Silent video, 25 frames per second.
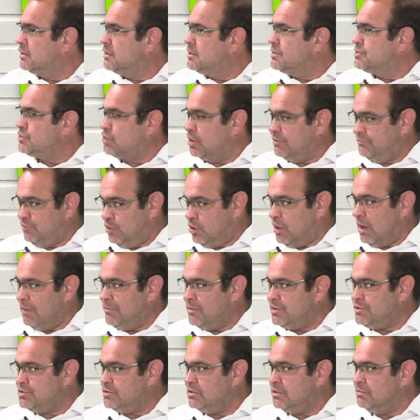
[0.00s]
So if you come
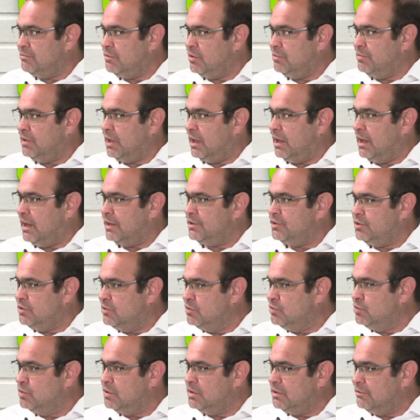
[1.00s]
into Namibia and you
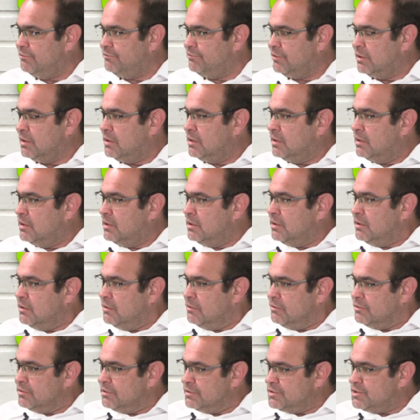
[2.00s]
would have
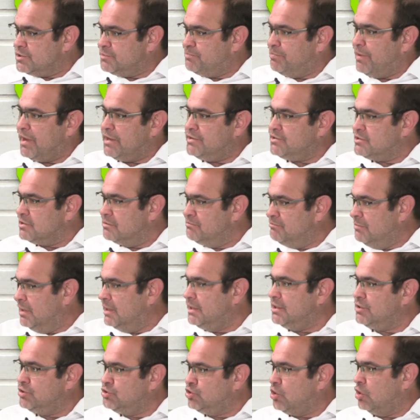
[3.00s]
spent $1
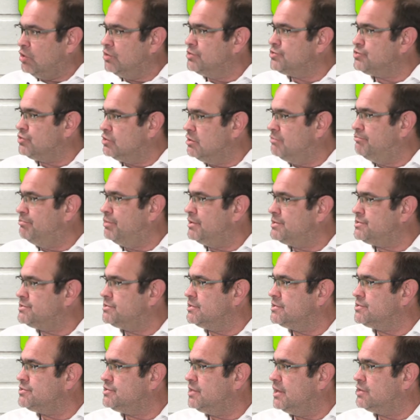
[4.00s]
million on a
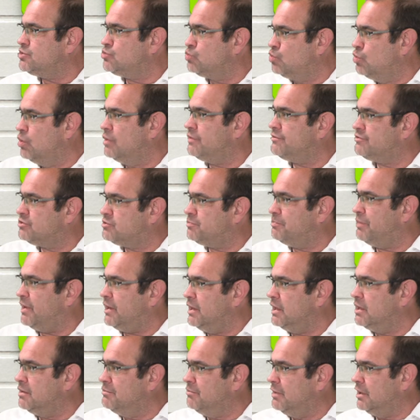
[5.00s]
business that's worth
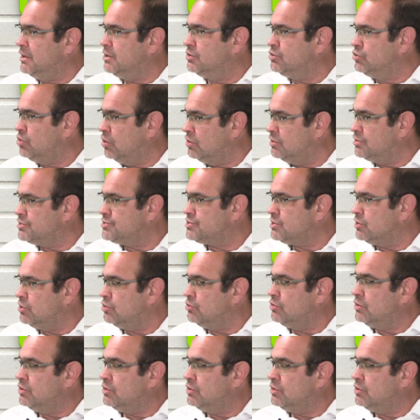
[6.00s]
spending $1 million on,